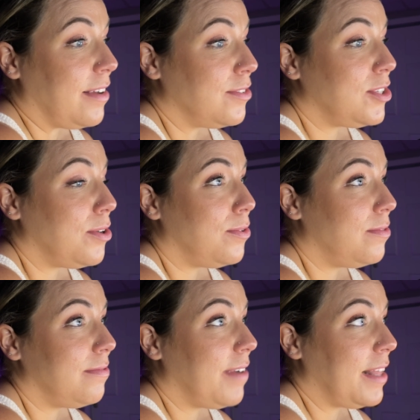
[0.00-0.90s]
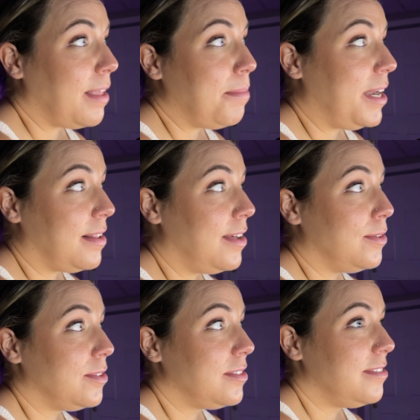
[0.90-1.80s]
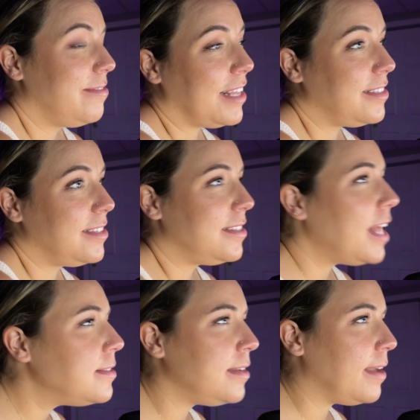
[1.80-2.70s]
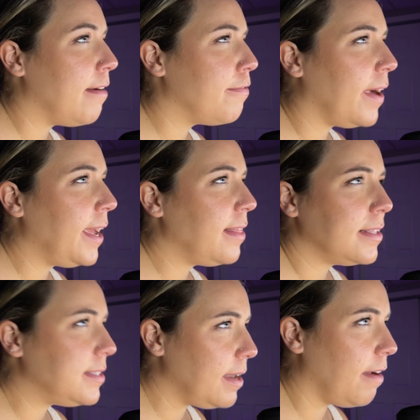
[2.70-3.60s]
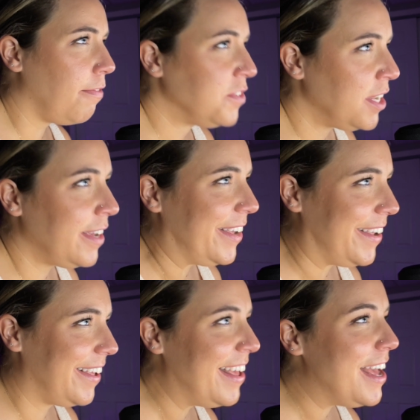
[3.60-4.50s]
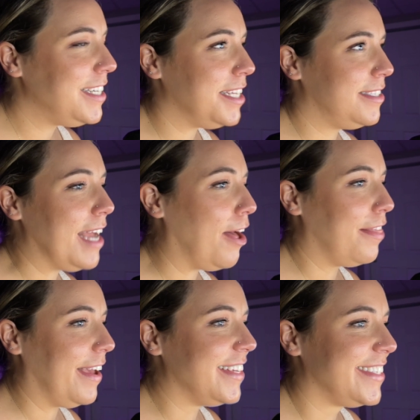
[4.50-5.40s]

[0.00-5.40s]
so unlimited clothes. That's enough, right? That's enough to sell this.